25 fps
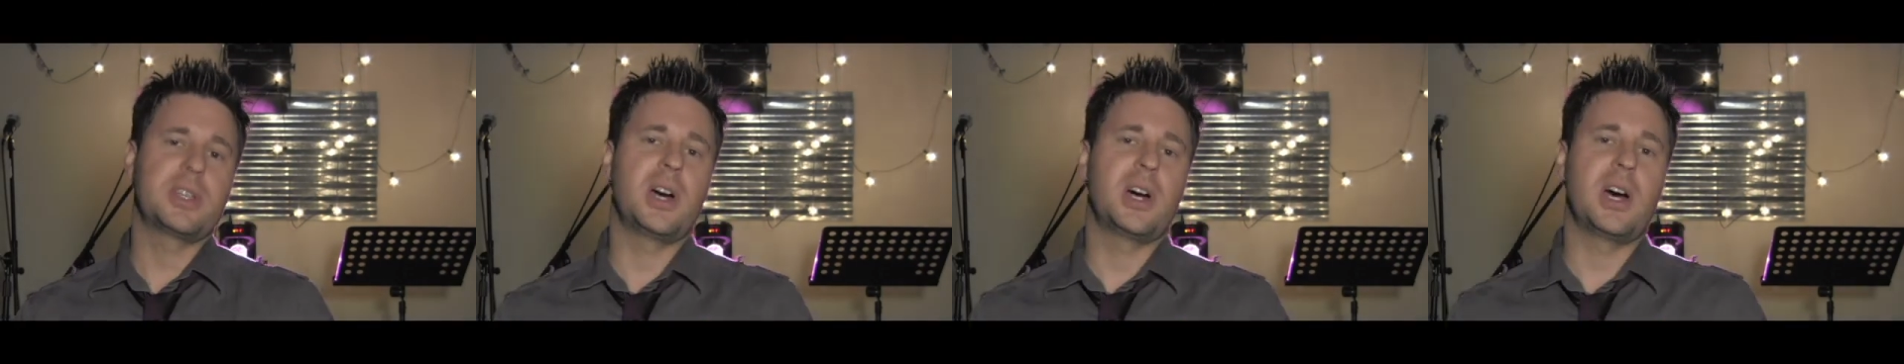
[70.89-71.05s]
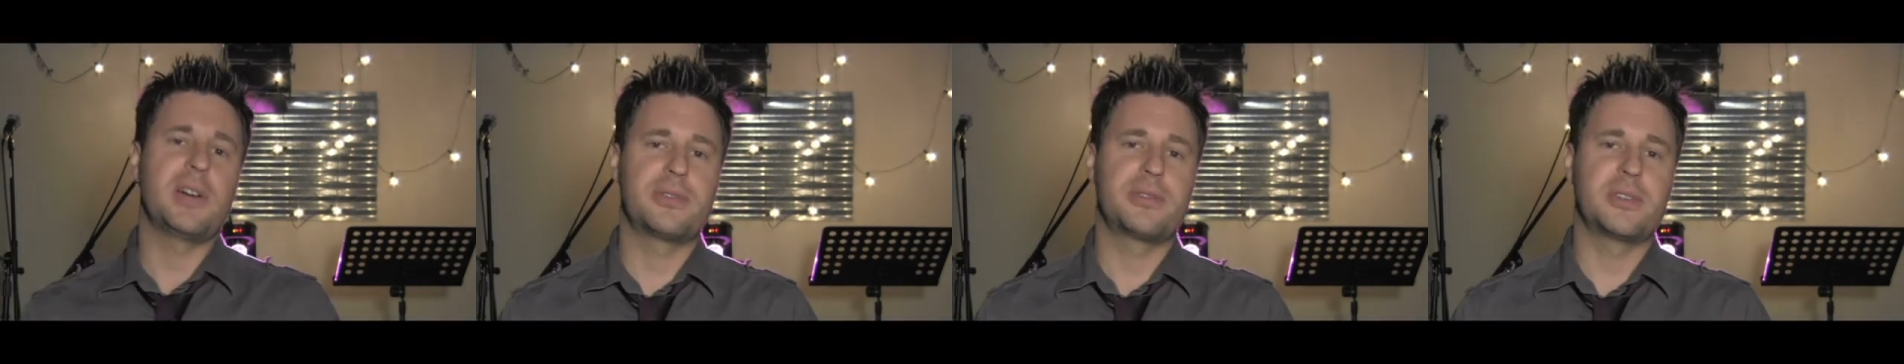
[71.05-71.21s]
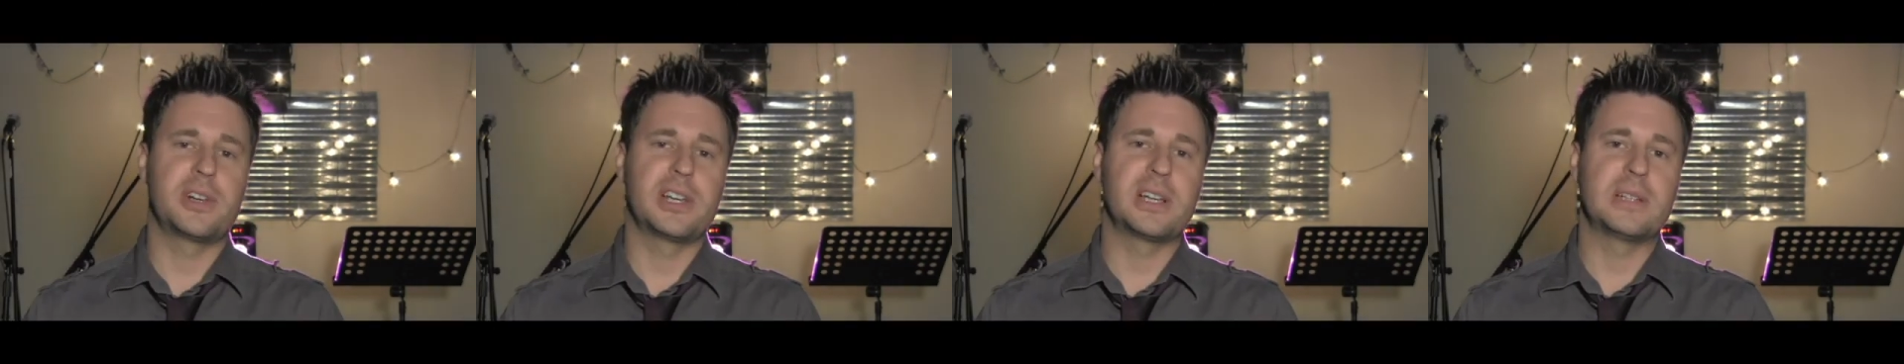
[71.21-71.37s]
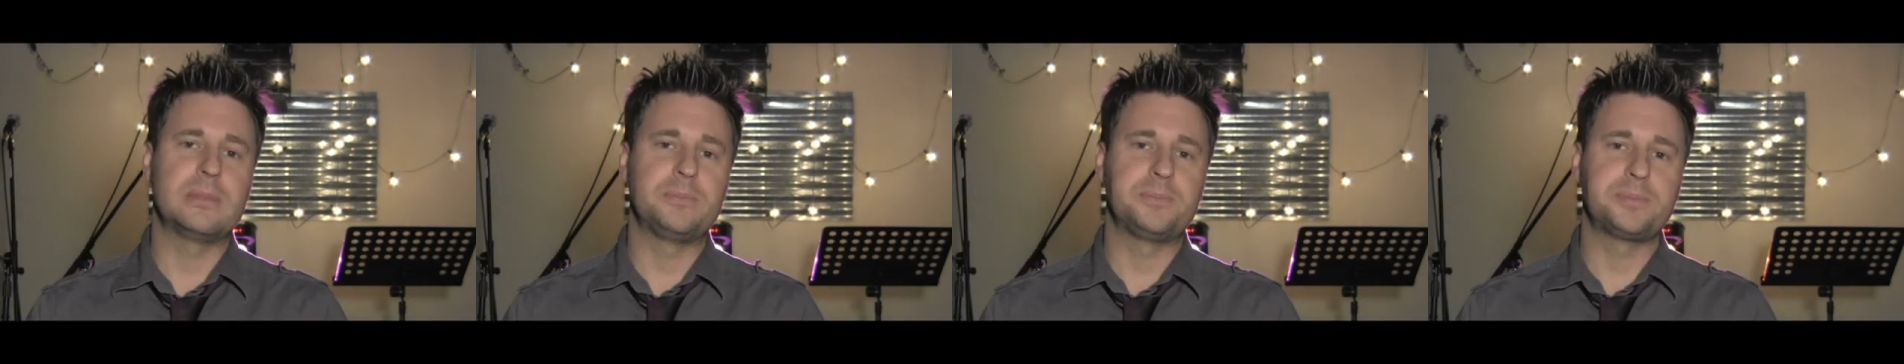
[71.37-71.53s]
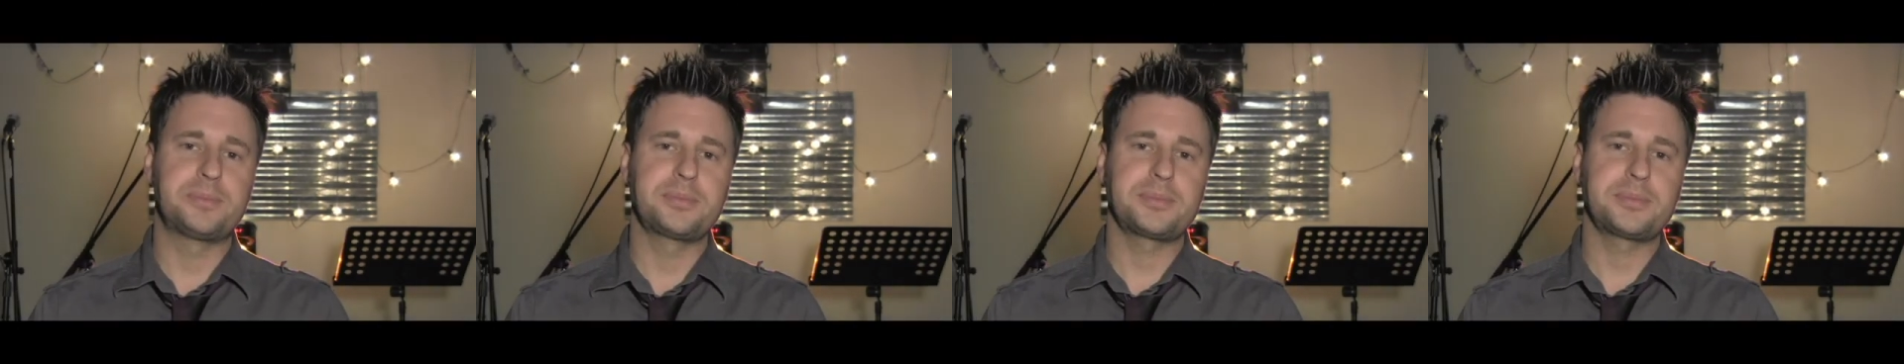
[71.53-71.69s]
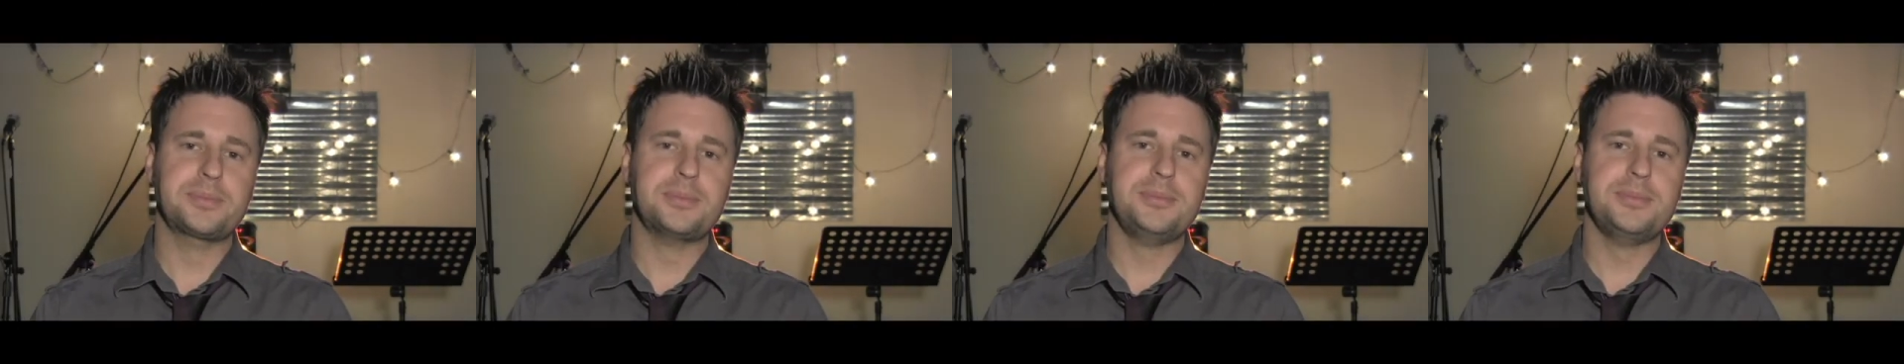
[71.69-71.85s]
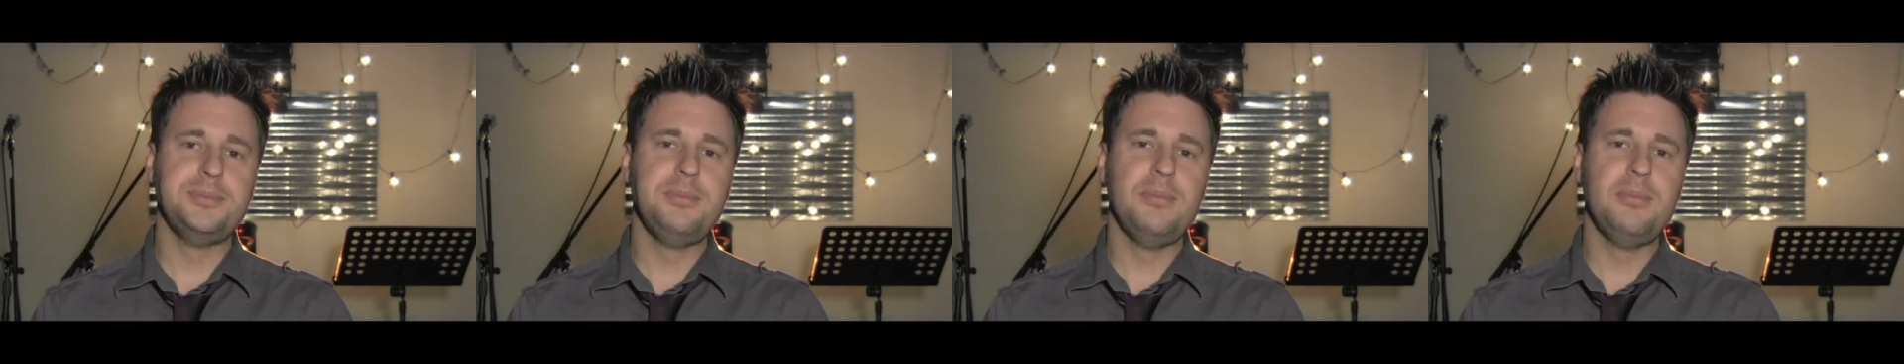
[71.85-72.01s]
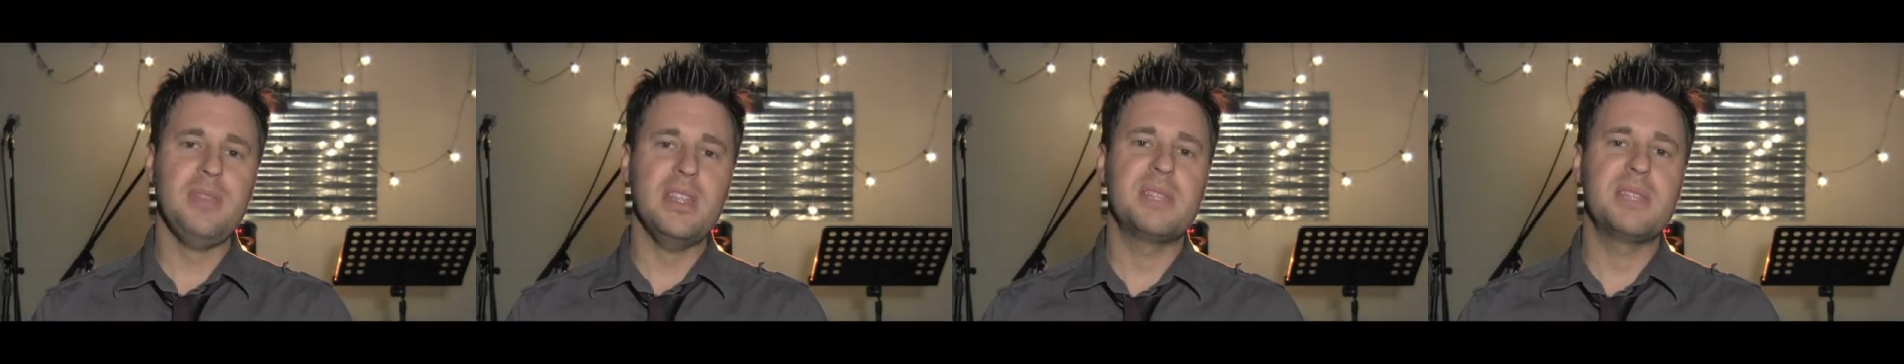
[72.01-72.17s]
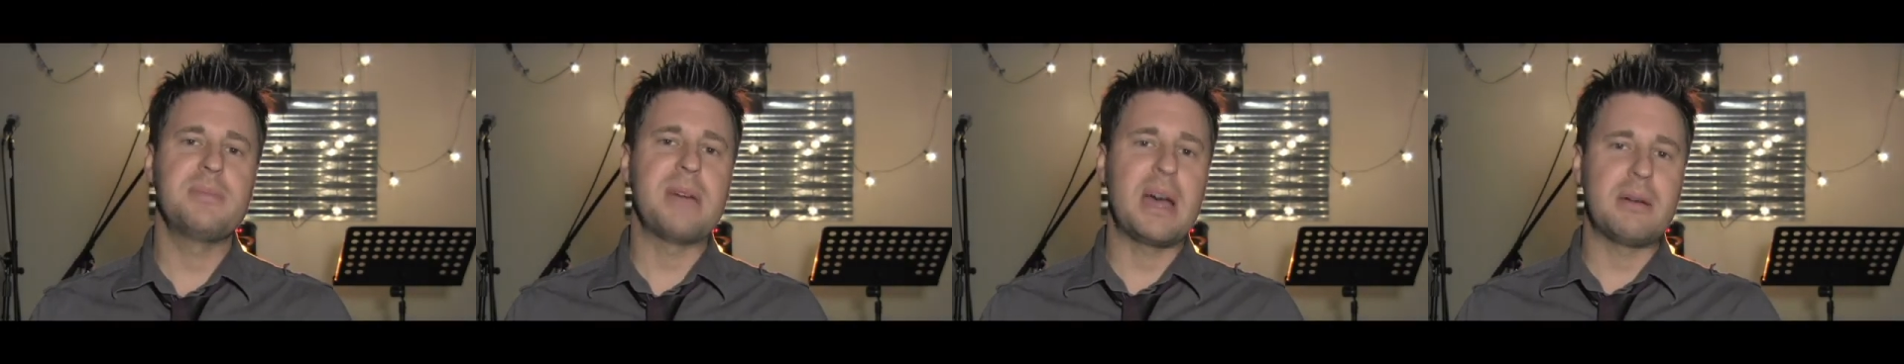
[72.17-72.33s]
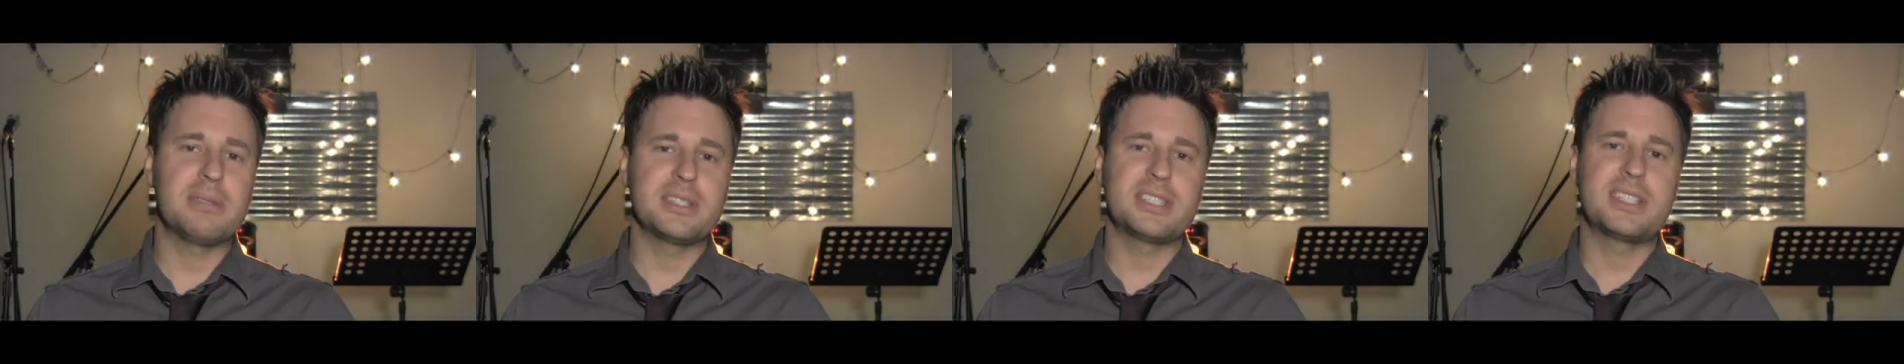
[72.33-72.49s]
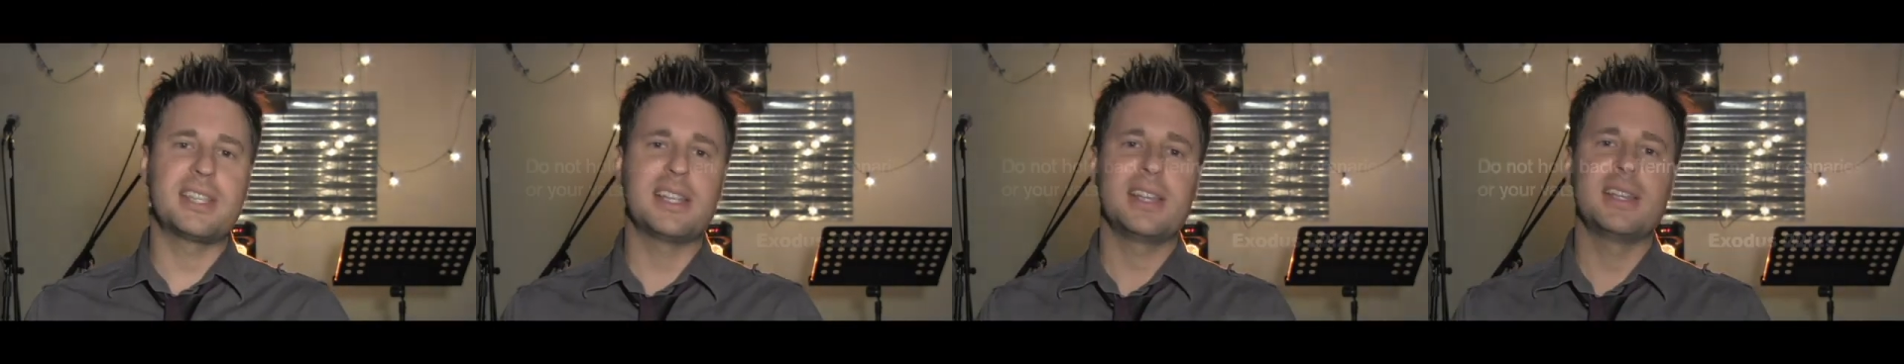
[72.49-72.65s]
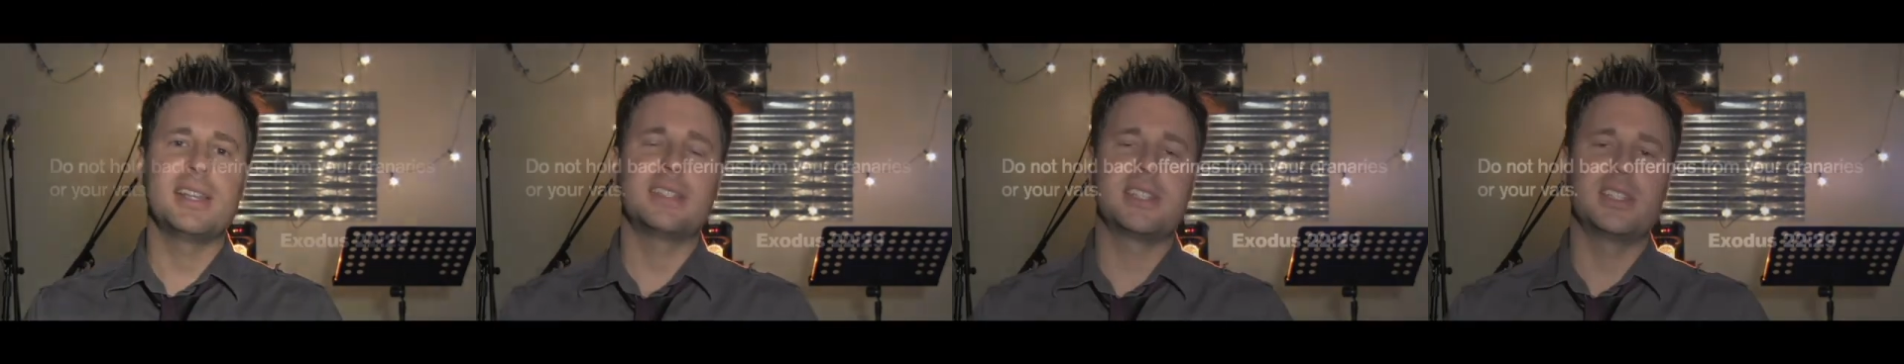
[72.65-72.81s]
offering. The Bible
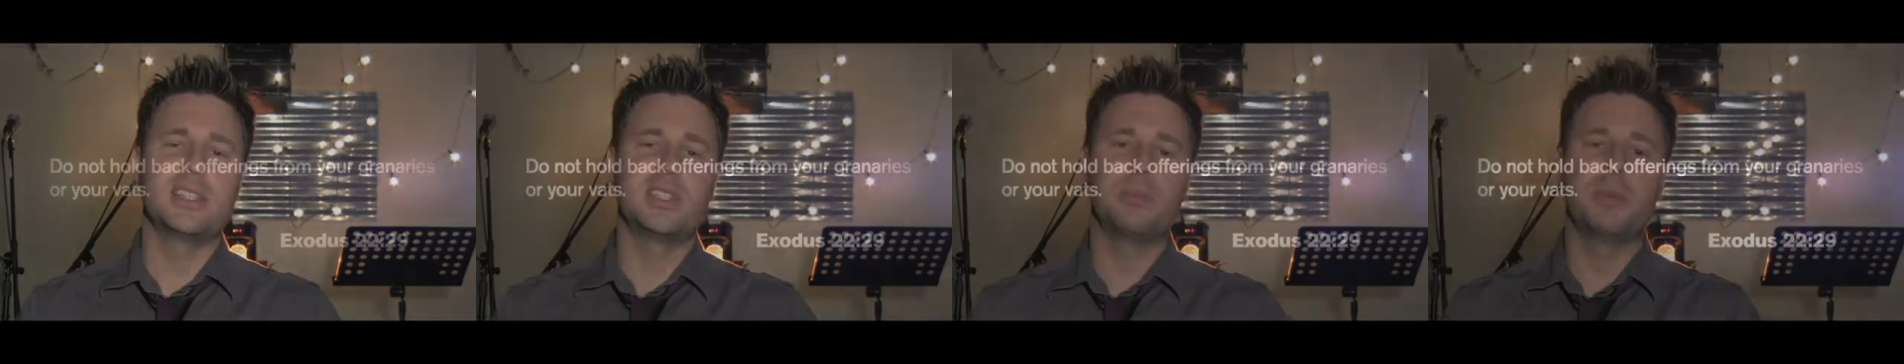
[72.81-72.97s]
says in the